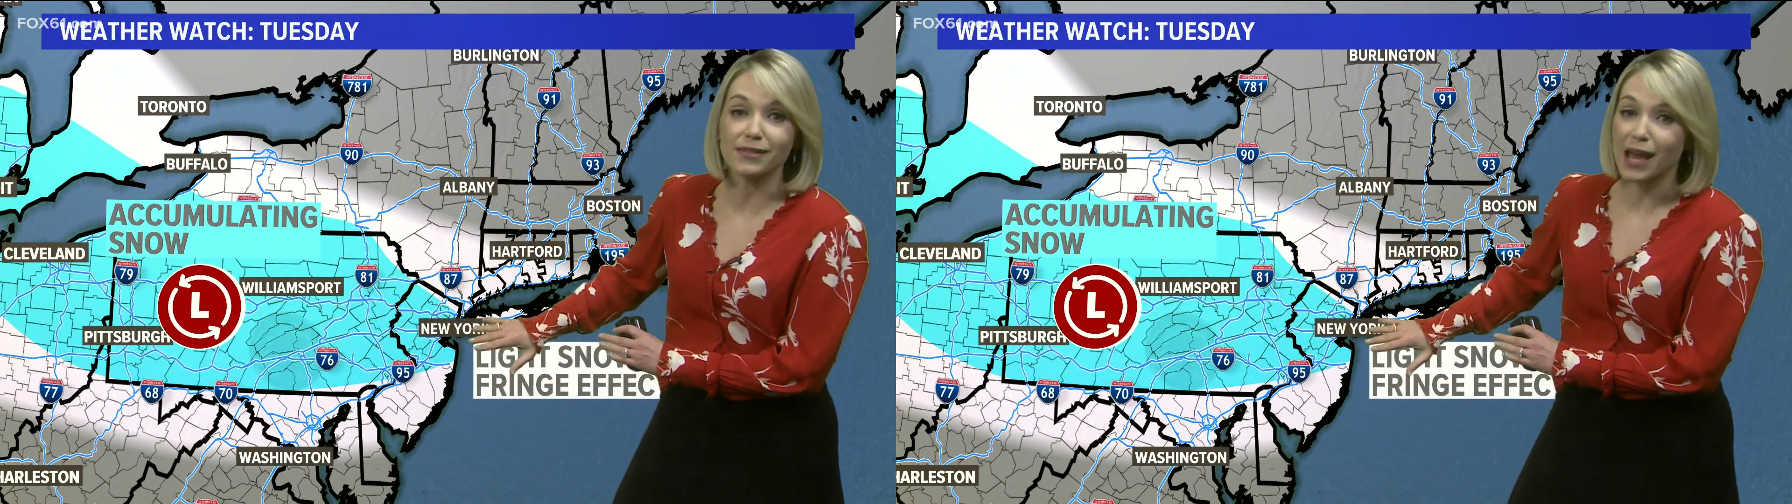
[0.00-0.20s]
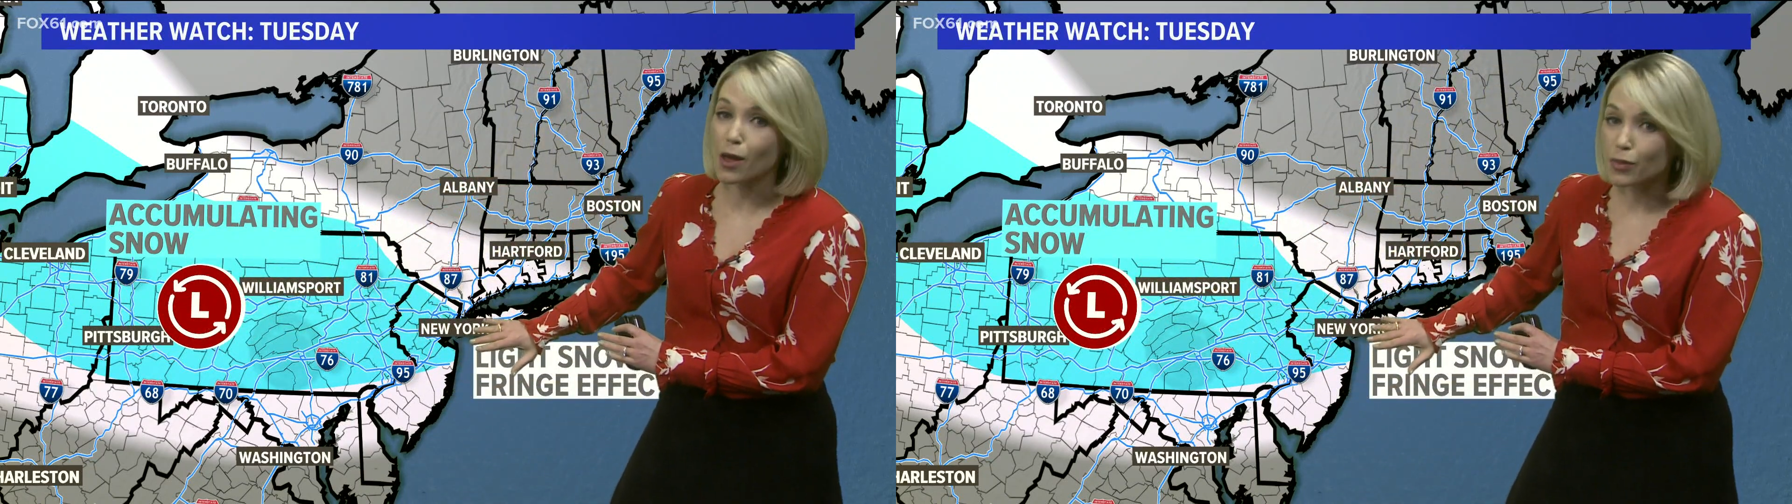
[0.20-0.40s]

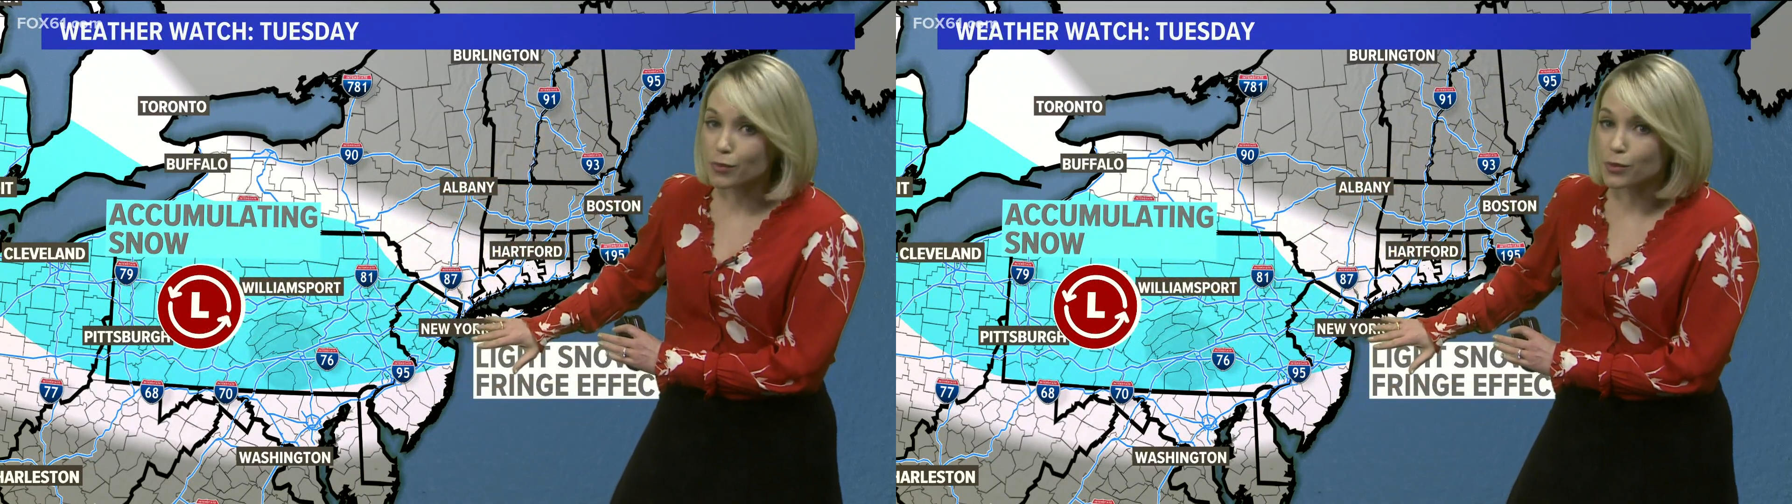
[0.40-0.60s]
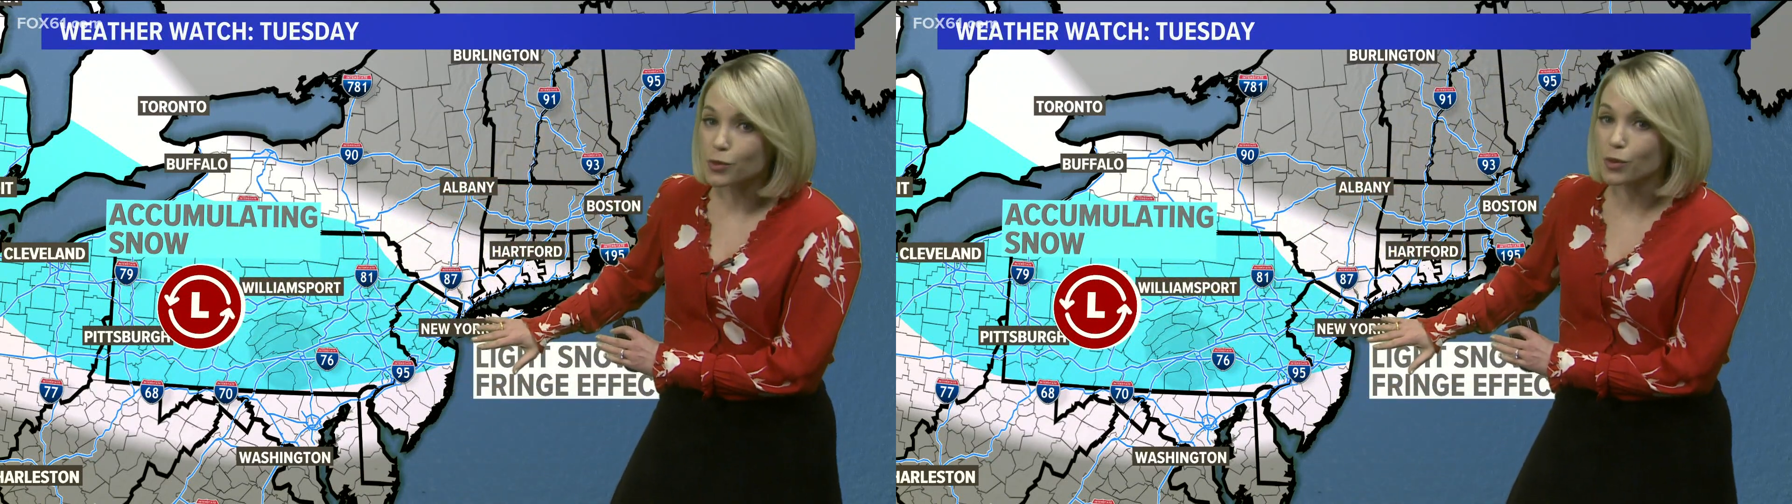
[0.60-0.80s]
down
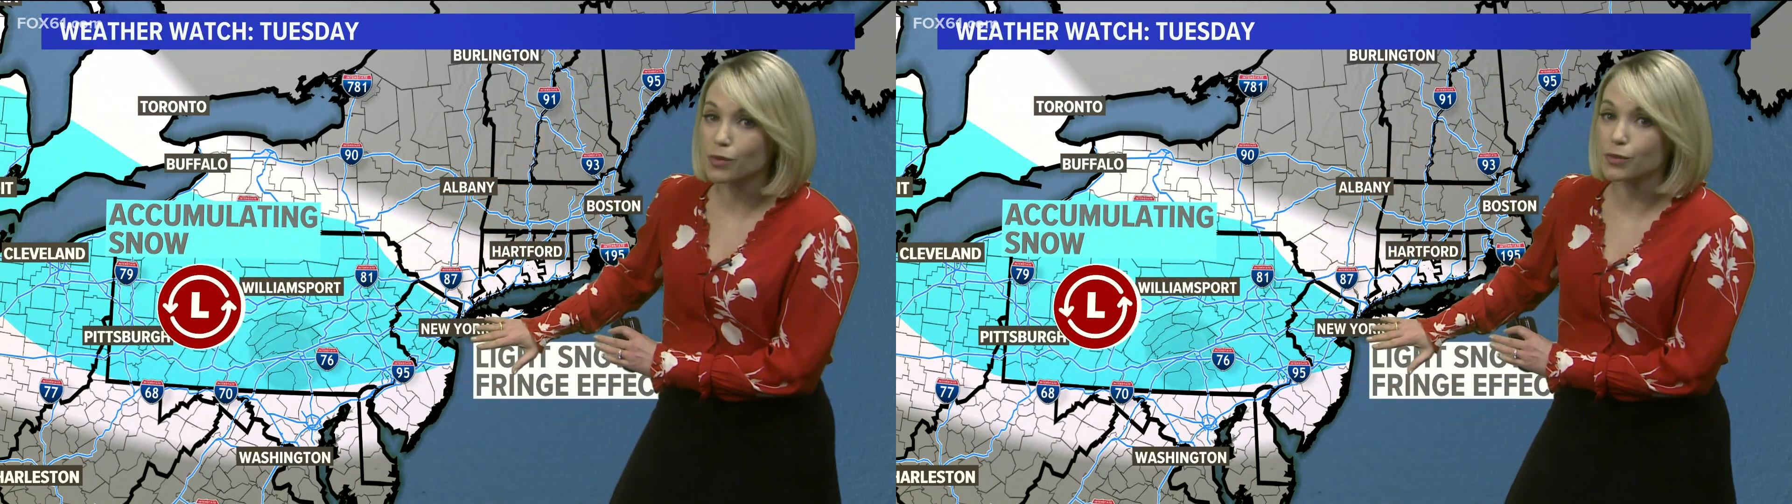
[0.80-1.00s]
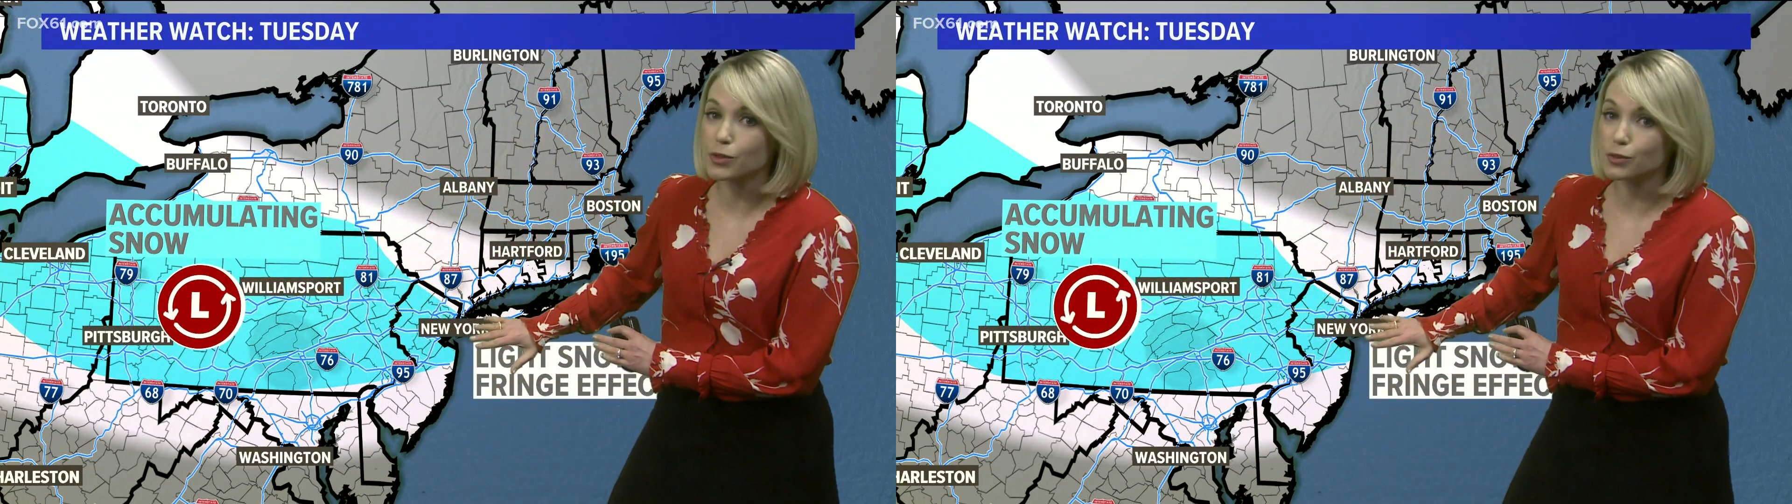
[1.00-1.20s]
through
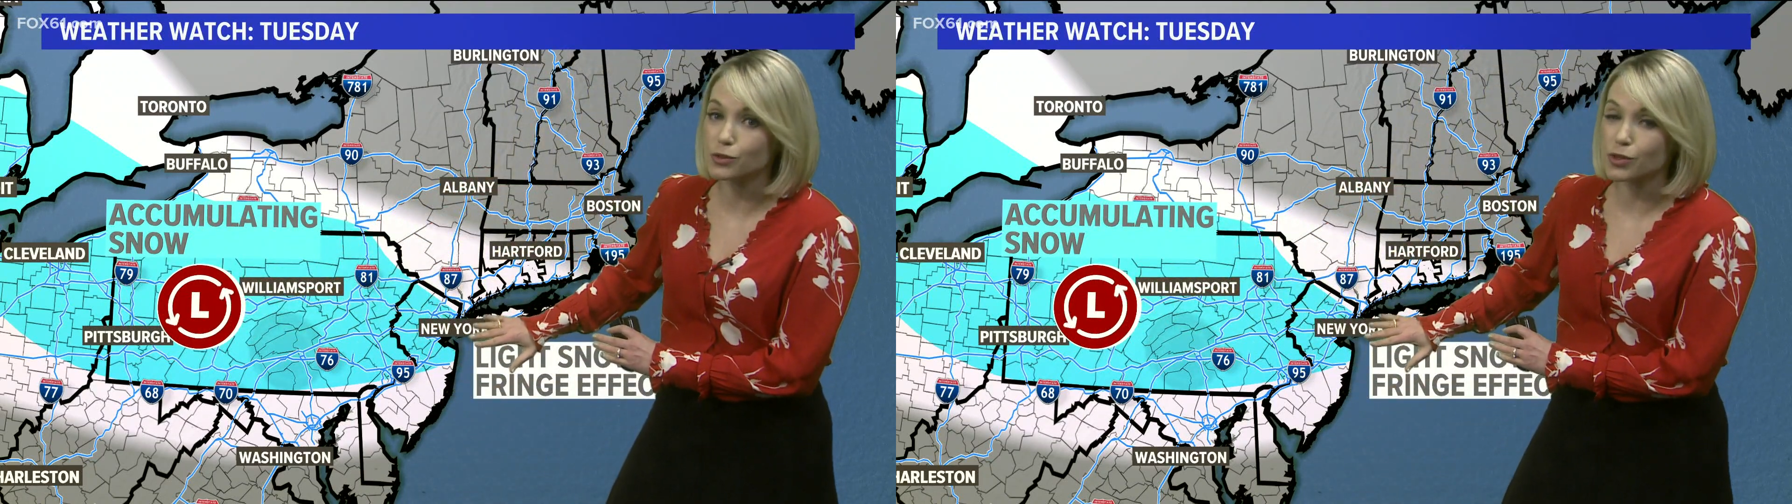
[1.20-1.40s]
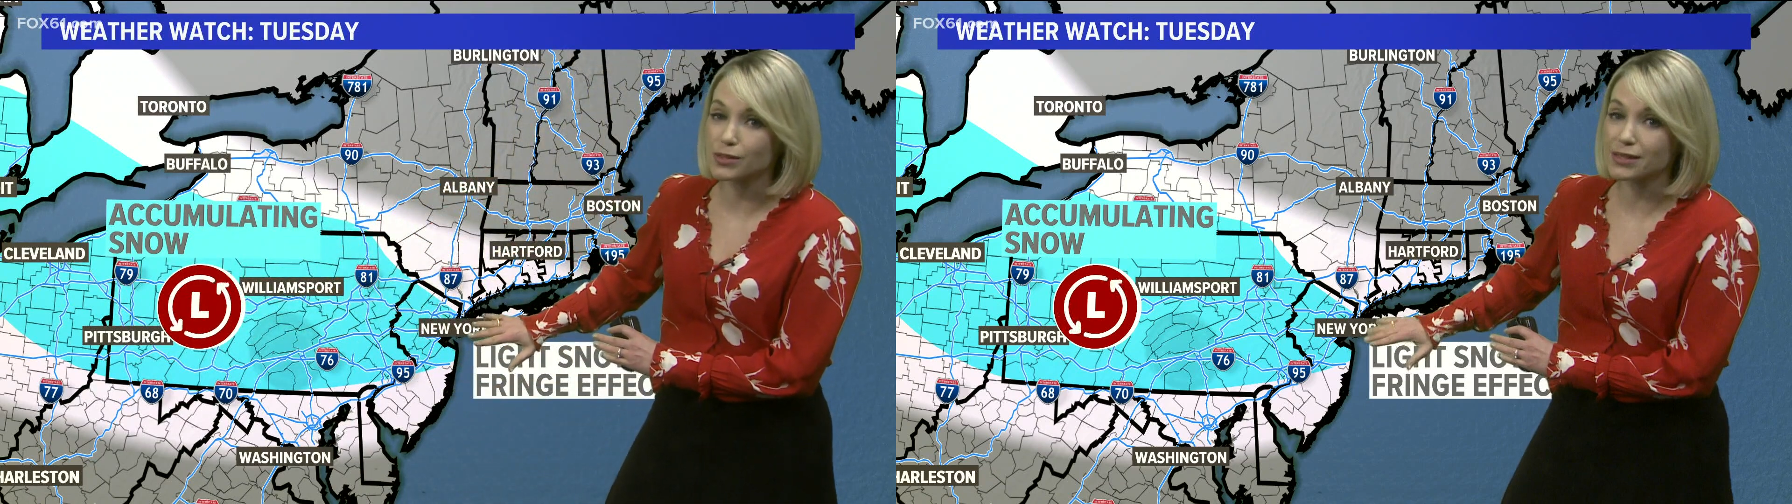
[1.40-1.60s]
northern New
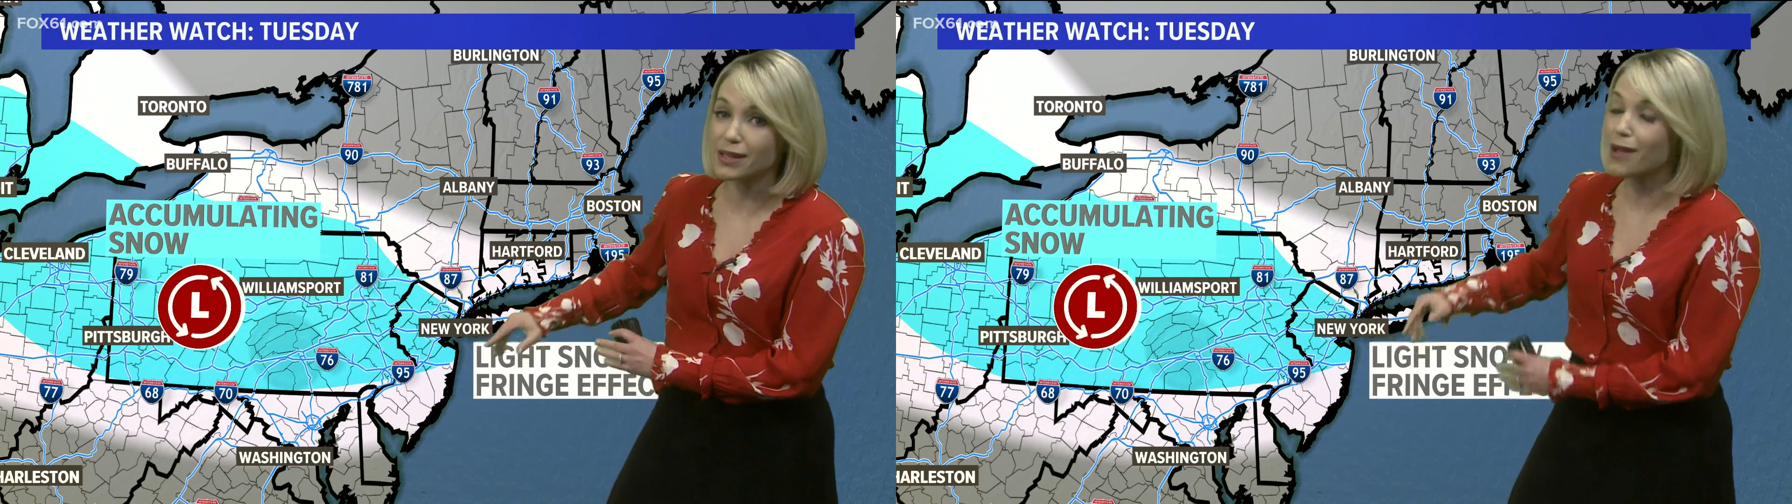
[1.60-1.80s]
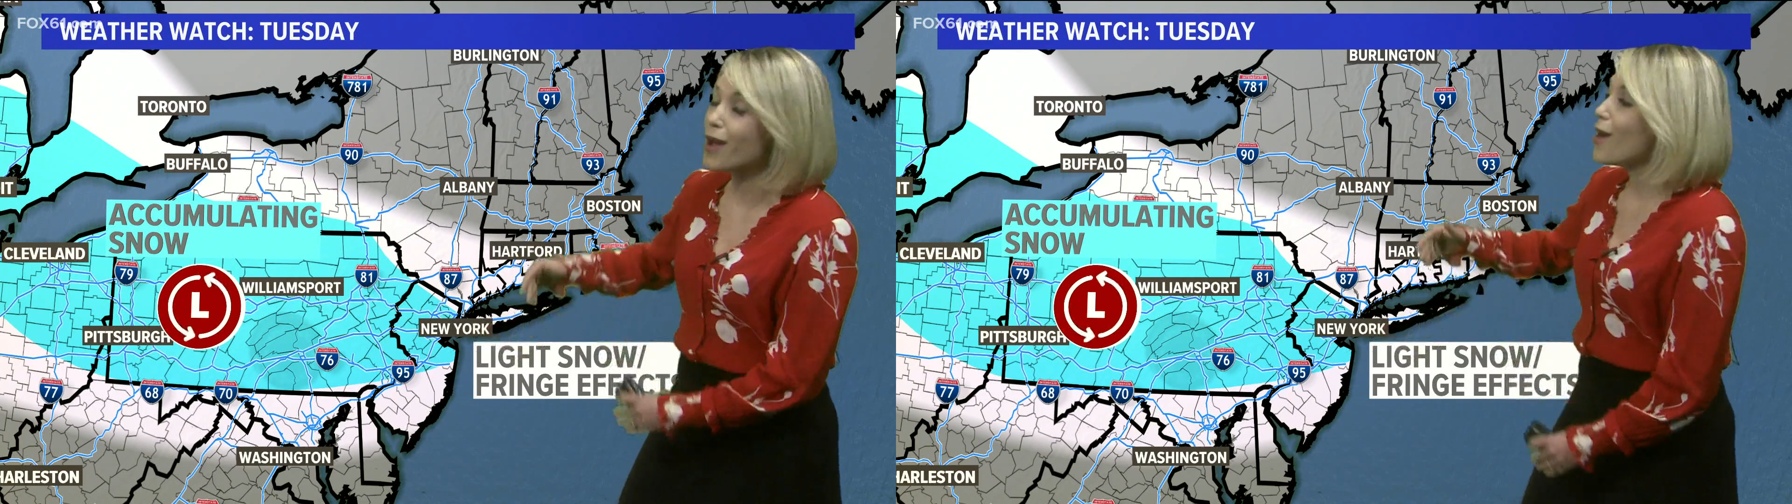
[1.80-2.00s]
Jersey.